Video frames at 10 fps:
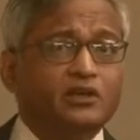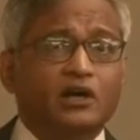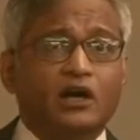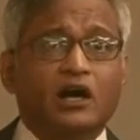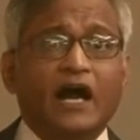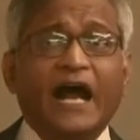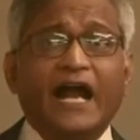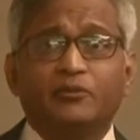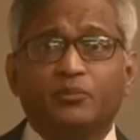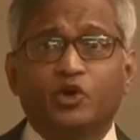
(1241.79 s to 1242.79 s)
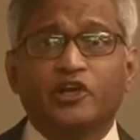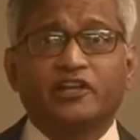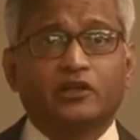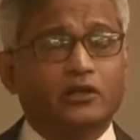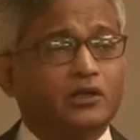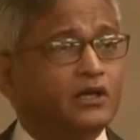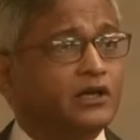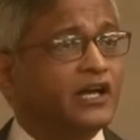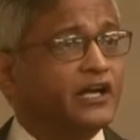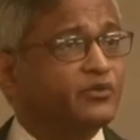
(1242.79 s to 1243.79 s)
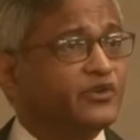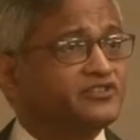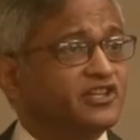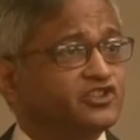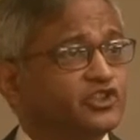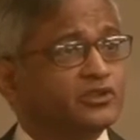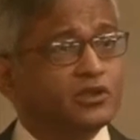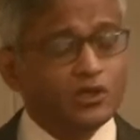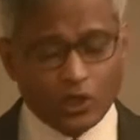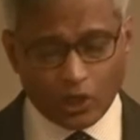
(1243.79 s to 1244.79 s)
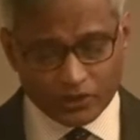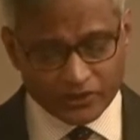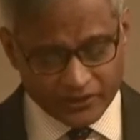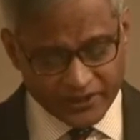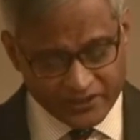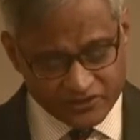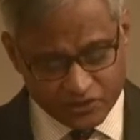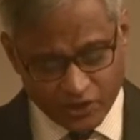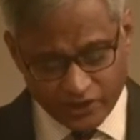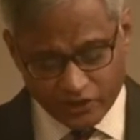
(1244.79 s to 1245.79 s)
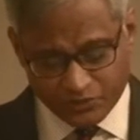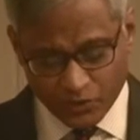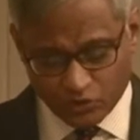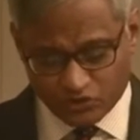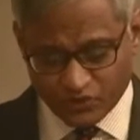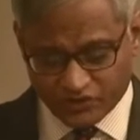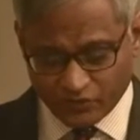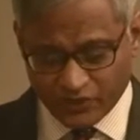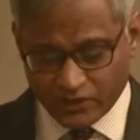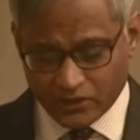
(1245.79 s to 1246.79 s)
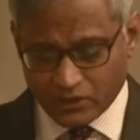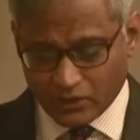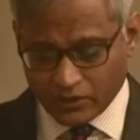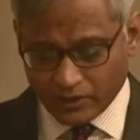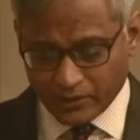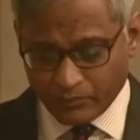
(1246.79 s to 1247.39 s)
uh, and political uh, kind of discussion on these three disputes vis-a-vis -vis the,